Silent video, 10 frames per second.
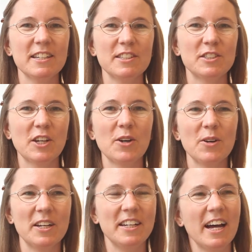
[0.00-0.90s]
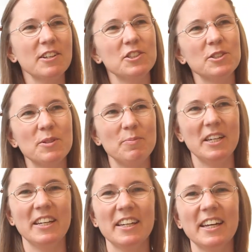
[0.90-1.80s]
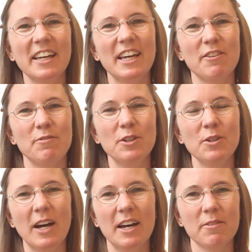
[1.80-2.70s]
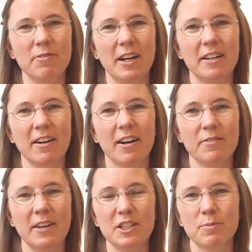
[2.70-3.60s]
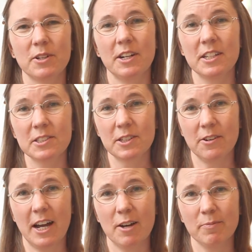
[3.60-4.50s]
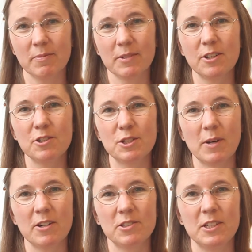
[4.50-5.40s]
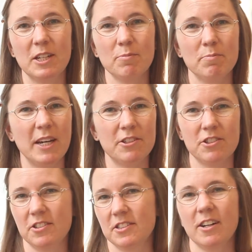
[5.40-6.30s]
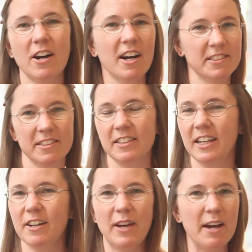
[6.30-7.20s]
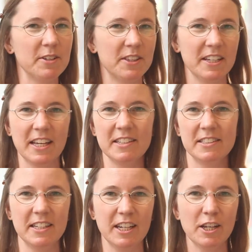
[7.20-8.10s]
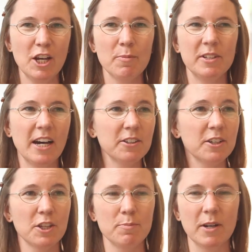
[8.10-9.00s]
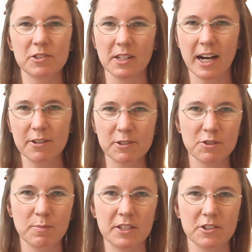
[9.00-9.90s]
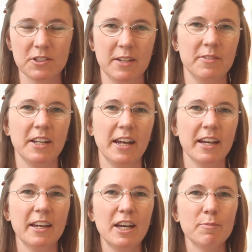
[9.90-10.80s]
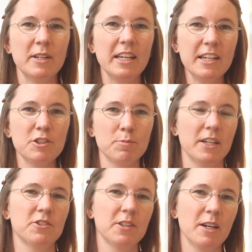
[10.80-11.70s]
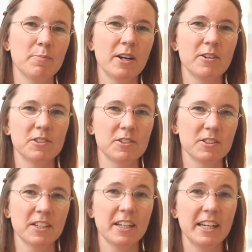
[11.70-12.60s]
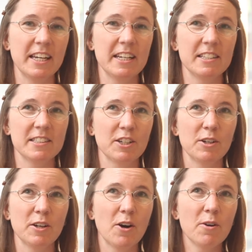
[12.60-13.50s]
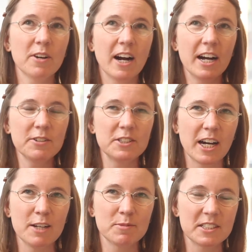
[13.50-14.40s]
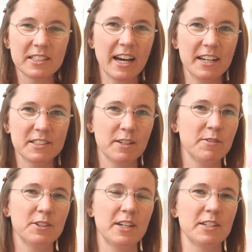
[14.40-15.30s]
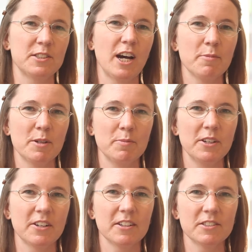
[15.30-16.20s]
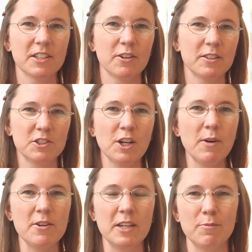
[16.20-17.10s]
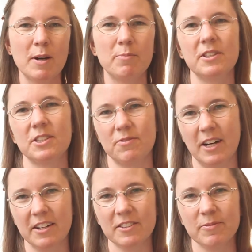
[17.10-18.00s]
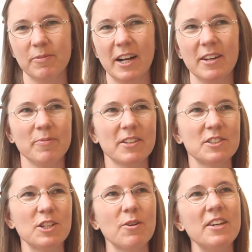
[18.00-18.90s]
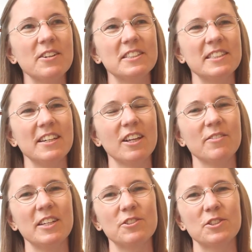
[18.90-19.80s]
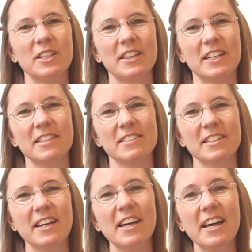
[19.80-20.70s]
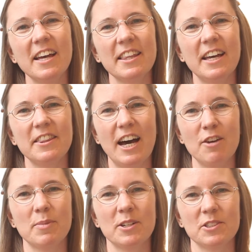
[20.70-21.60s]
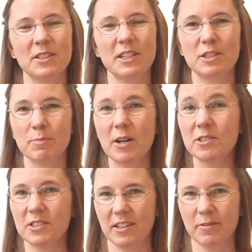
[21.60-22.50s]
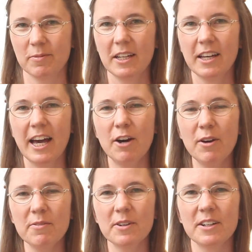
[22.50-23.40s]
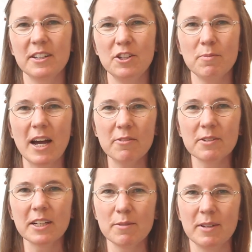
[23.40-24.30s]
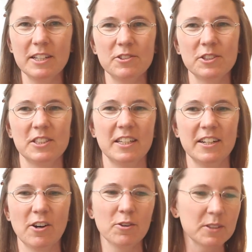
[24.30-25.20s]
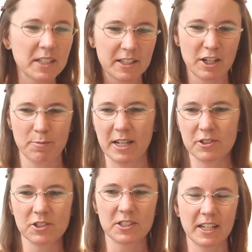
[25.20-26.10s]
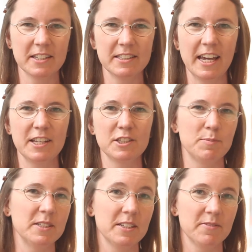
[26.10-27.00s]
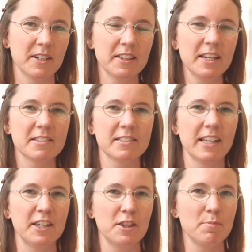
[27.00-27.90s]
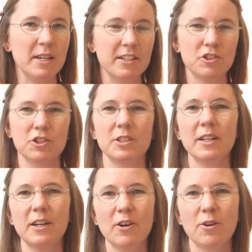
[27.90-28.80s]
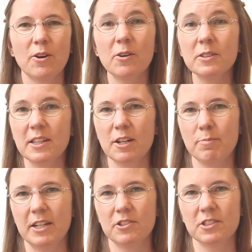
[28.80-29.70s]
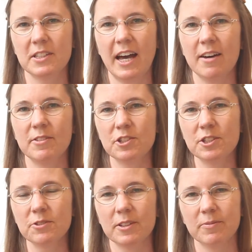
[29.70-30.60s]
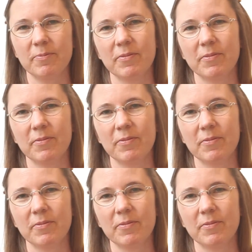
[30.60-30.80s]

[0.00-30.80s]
So an analogy would be if you had a friend on Facebook or Instagram who is posting pictures constantly of everything they see. But not only are they posting hundreds of pictures every day, but each picture they post is over 100 times the size of your desktop computer. So there's no way you can keep up with this friend, right? There's no way you can see all of the interesting things that that person is posting. However, you might really be interested only in their pictures contain specific things, like the beach, or only their pictures that have their children.